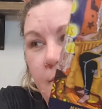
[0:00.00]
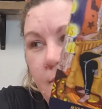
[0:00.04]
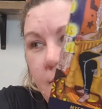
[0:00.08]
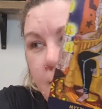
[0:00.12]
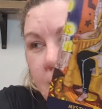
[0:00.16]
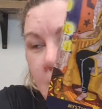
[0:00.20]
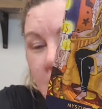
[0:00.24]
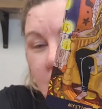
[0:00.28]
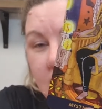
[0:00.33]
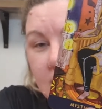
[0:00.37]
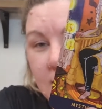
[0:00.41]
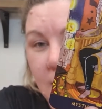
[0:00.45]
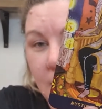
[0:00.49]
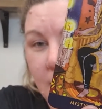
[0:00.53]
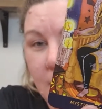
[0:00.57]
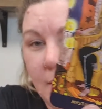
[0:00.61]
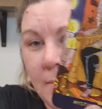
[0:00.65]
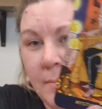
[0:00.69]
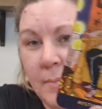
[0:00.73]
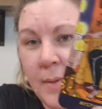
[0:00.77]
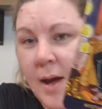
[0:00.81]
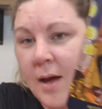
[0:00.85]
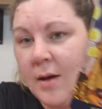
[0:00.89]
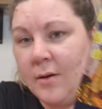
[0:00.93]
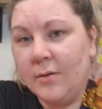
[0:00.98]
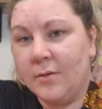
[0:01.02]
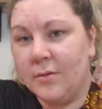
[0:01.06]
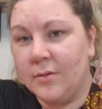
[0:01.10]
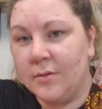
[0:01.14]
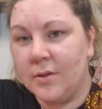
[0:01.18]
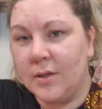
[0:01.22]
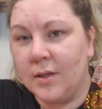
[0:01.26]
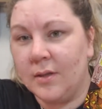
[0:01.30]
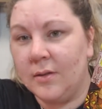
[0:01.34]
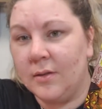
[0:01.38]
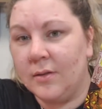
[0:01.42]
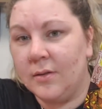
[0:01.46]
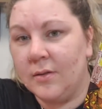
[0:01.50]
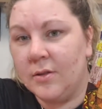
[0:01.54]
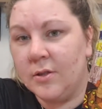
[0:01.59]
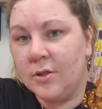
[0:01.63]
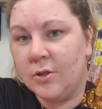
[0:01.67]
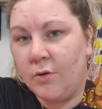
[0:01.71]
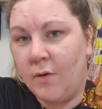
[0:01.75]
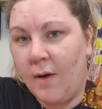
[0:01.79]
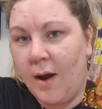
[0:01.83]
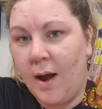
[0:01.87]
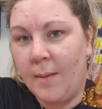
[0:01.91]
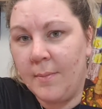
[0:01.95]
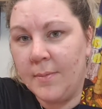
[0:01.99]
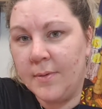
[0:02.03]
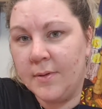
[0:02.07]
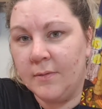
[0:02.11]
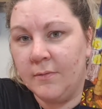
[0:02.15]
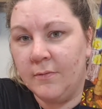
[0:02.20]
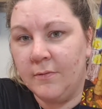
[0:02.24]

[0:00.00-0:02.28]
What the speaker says: messed up in battles and scraps